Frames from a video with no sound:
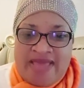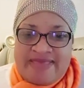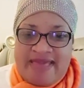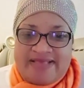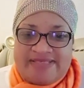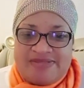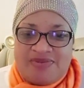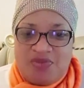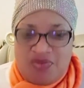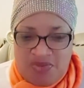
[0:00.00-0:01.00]
Yes.
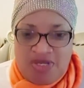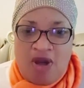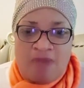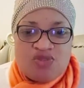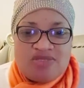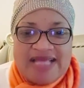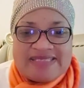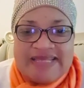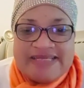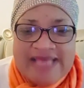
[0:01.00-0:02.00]
We come to
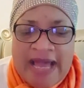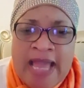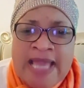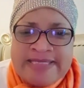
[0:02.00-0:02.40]
that later.